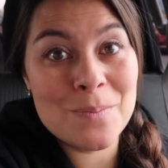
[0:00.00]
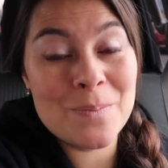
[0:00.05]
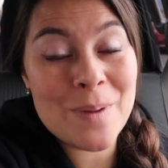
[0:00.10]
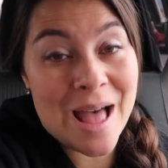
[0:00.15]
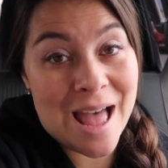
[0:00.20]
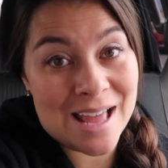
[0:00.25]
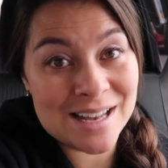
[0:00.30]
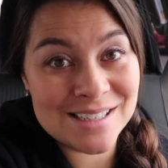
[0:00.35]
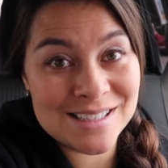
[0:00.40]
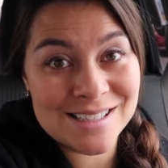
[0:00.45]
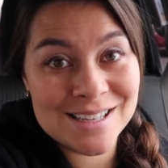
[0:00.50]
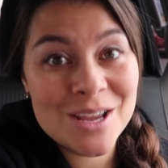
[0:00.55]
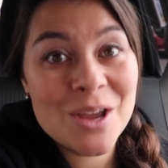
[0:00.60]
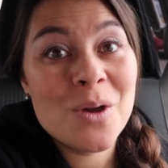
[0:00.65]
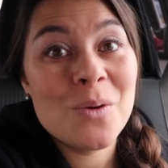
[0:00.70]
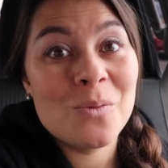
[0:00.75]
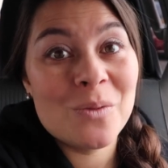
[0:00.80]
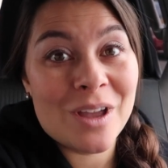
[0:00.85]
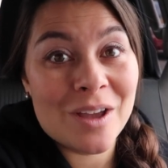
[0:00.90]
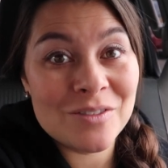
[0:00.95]
but
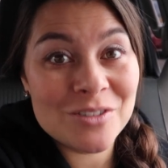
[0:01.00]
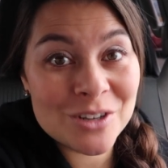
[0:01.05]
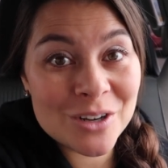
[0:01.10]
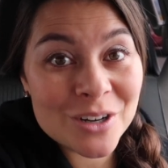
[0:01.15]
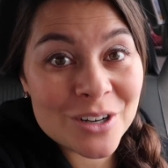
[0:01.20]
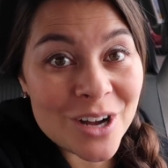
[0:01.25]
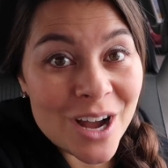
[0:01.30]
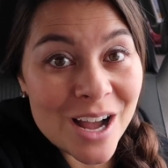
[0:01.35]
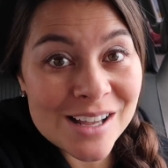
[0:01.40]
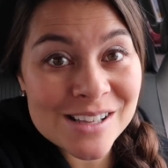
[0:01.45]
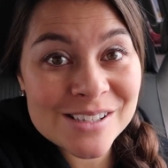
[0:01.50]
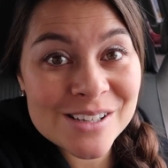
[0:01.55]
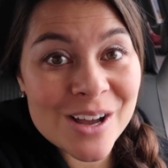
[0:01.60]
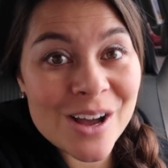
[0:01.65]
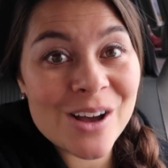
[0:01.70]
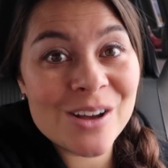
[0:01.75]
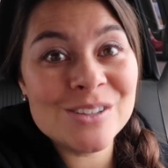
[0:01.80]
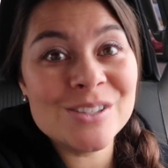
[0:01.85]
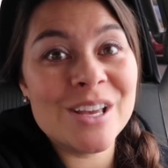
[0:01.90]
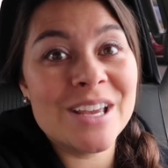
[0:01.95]
we have to go to
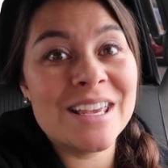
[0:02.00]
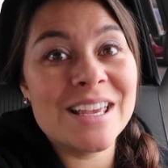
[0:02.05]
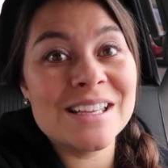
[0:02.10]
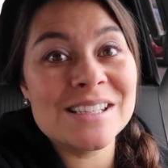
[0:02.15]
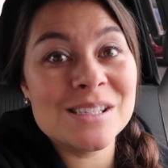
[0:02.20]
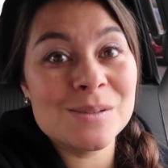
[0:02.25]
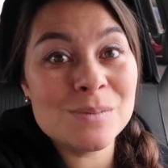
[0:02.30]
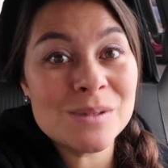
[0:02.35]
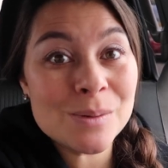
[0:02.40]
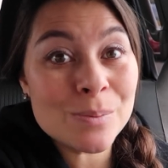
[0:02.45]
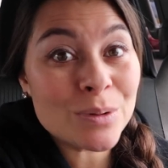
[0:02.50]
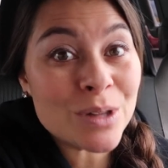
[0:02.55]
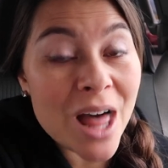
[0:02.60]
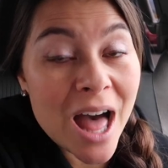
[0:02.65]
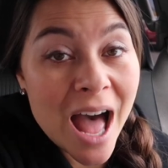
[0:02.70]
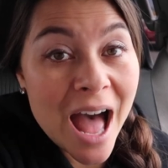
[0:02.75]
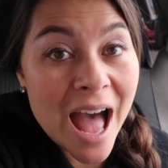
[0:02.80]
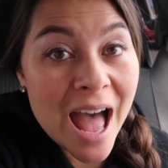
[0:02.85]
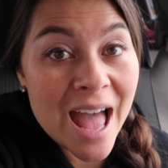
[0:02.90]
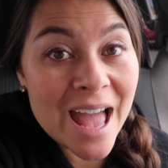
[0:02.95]
Costco so I can get some
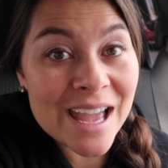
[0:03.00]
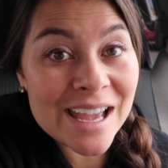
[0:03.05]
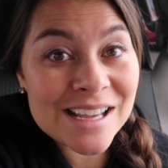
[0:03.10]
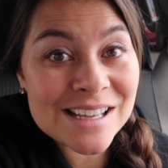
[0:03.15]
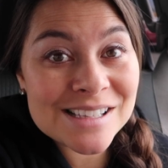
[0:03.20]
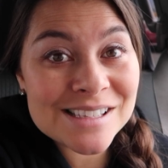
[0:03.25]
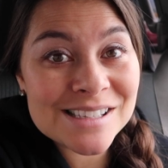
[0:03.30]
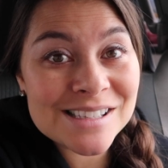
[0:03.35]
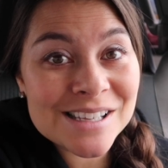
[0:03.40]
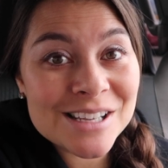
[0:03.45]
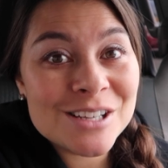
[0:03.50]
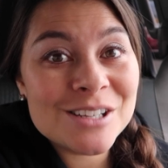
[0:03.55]
supplies